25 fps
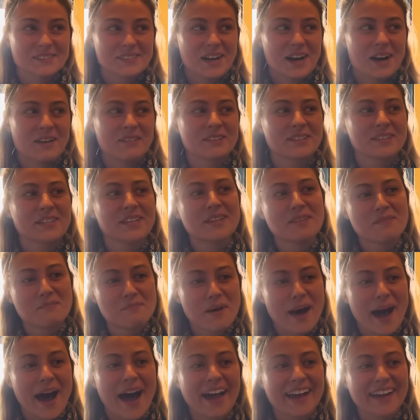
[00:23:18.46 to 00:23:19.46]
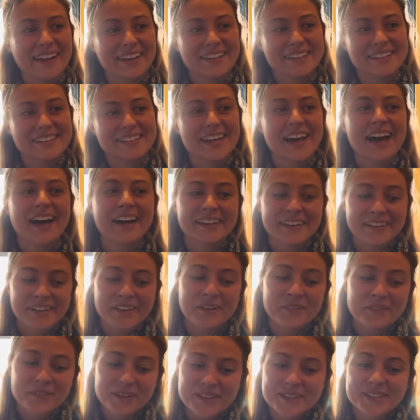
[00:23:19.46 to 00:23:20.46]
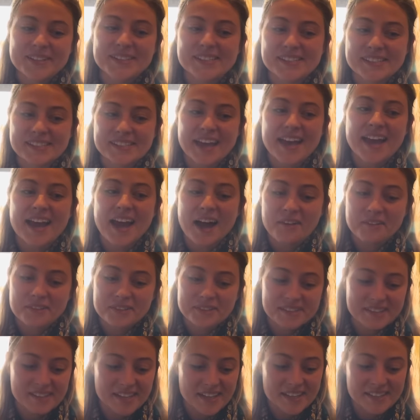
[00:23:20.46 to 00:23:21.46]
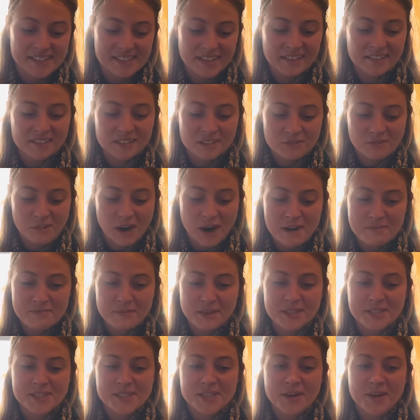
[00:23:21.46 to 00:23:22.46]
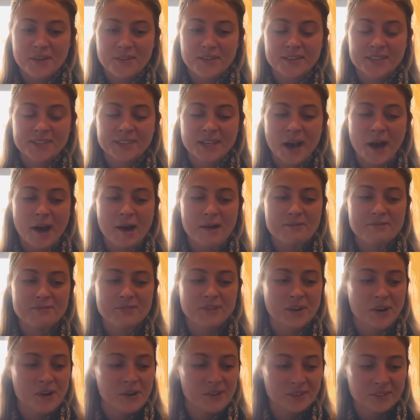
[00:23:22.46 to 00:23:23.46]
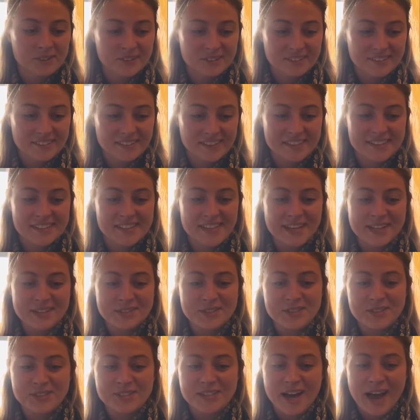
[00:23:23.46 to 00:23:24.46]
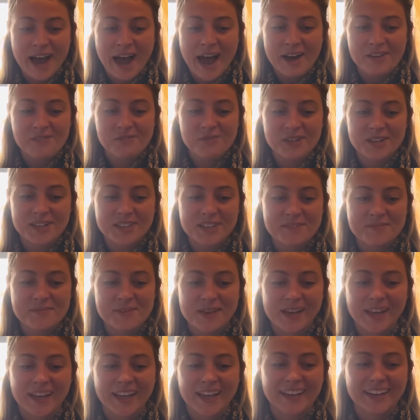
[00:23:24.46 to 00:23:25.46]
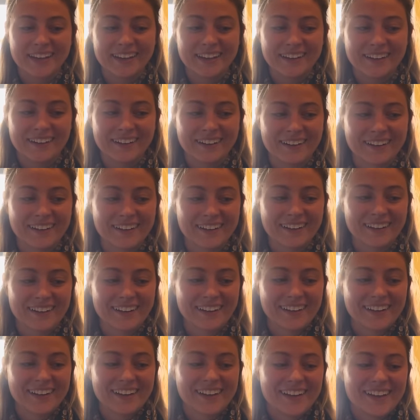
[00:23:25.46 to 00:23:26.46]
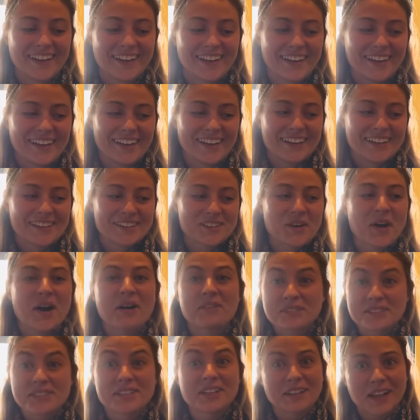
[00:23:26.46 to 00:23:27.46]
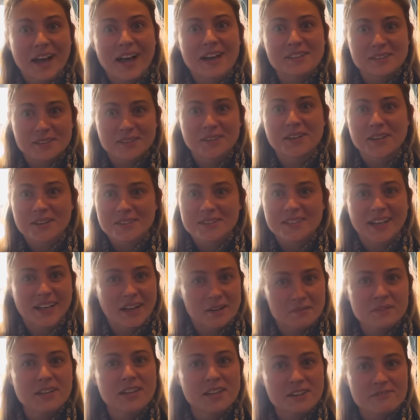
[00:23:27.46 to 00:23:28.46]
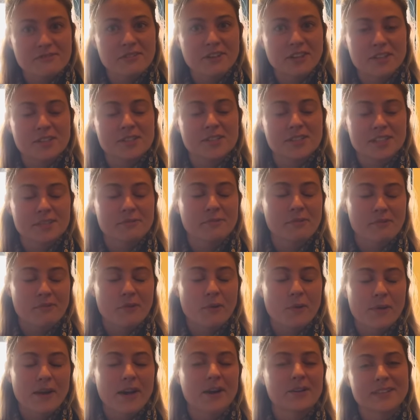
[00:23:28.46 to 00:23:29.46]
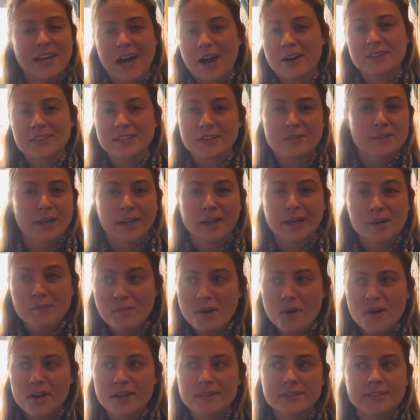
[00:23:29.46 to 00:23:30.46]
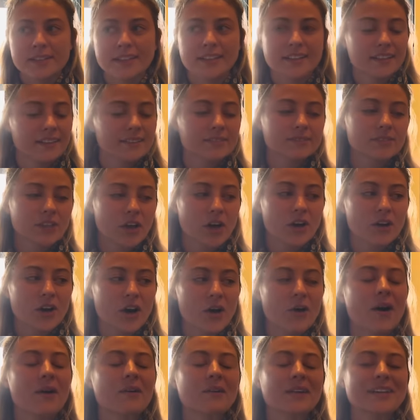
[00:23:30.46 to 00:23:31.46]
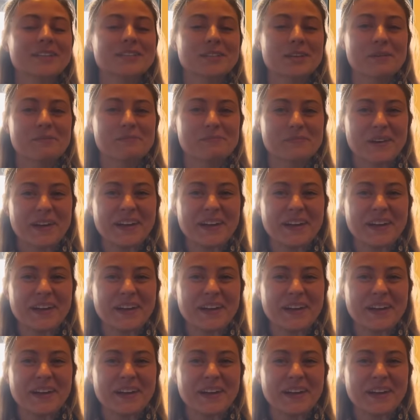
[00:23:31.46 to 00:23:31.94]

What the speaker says: I was in the back because I wanted to stay. I said the Divine Mercy on the top for all the intentions I have with me, and so I was the last one. I was like, I'm gonna finish this before we go down, because they were like, come on. I was like, y'all go, I'll catch up.